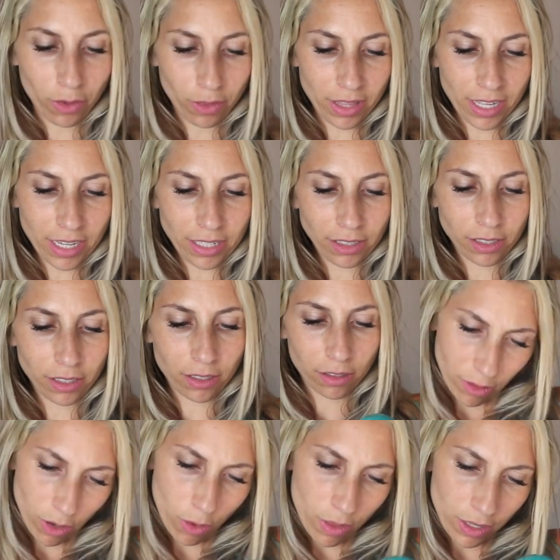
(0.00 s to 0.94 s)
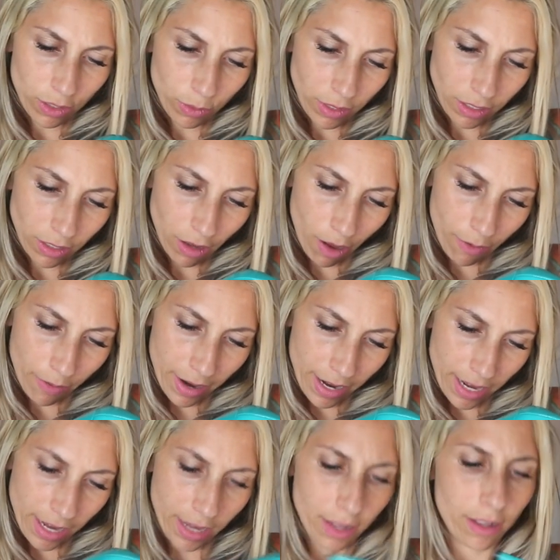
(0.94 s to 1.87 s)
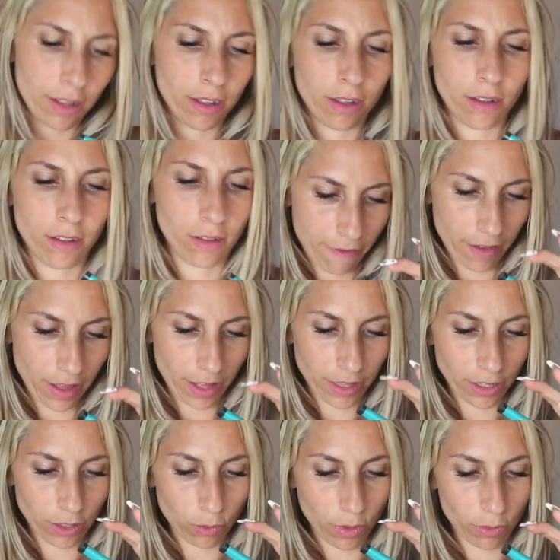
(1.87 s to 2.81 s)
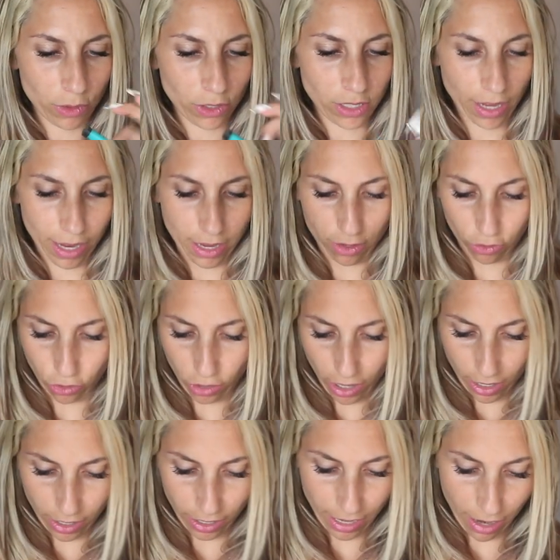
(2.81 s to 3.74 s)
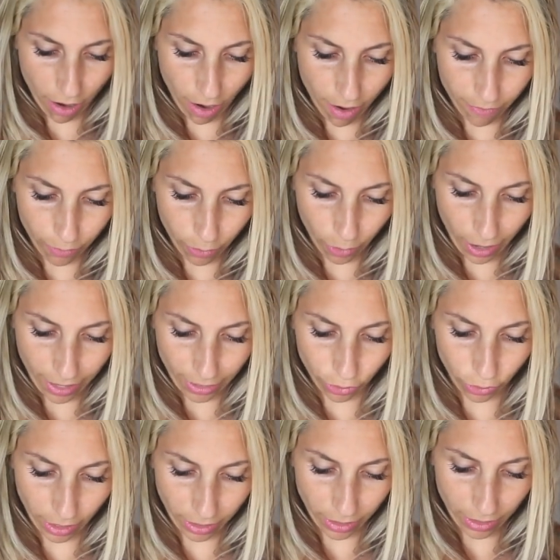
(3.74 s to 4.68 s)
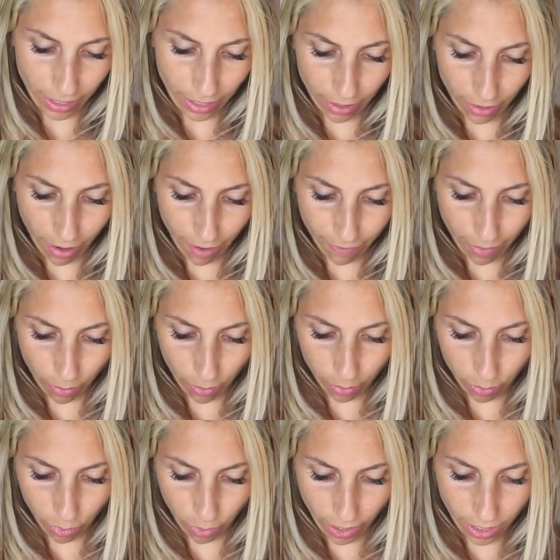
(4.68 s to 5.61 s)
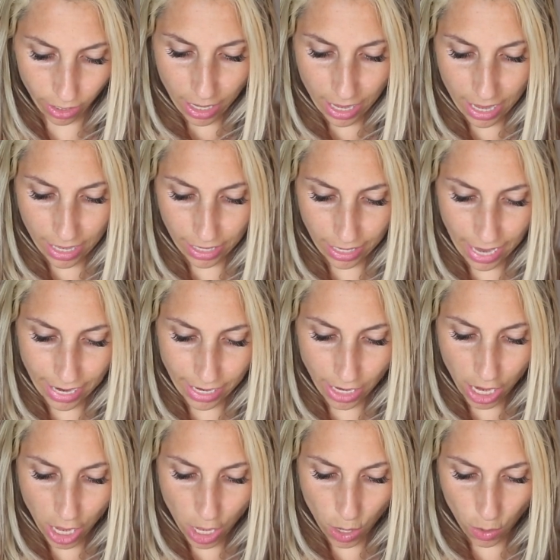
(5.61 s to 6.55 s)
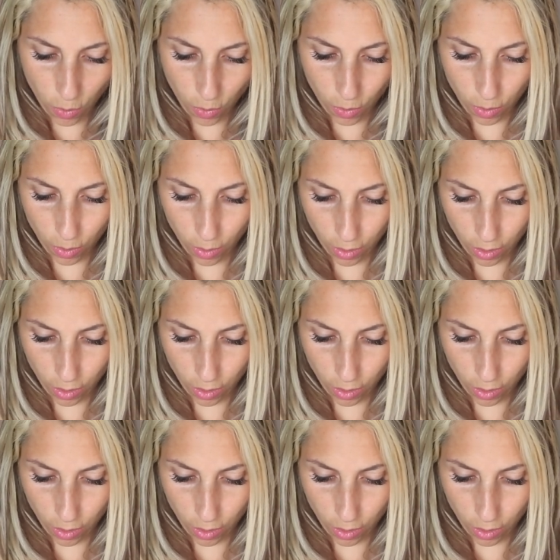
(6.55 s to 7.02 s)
So these, oh, this one's already, I feel like this one was like trying to get off or I tried to get it off at one point. It's like, no.